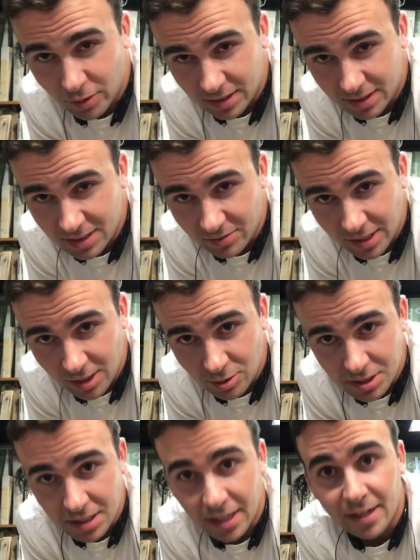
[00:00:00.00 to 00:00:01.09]
If you like these
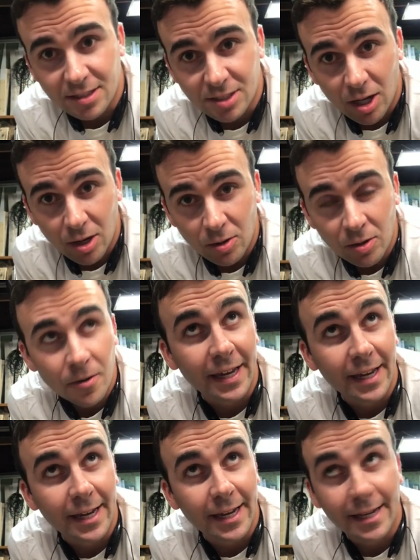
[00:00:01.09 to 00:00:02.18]
videos, let us know,
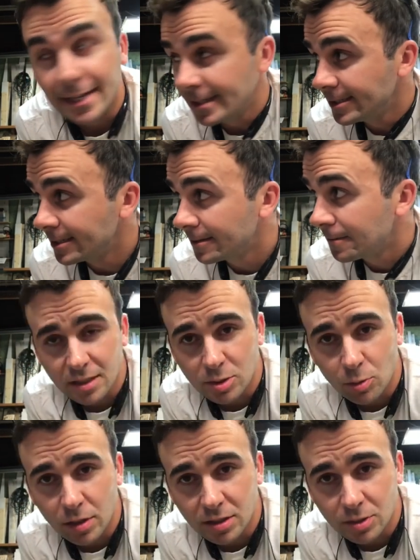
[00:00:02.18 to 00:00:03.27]
and let
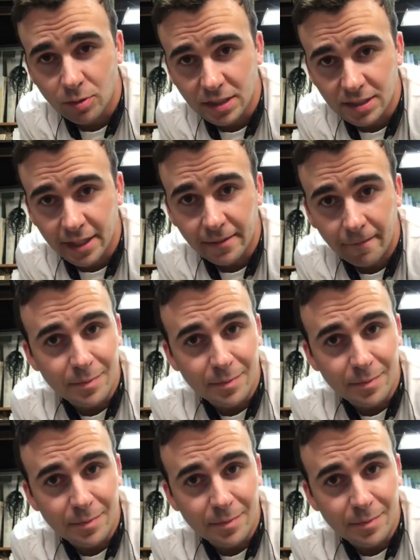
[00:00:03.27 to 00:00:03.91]
us know what else you wanna say.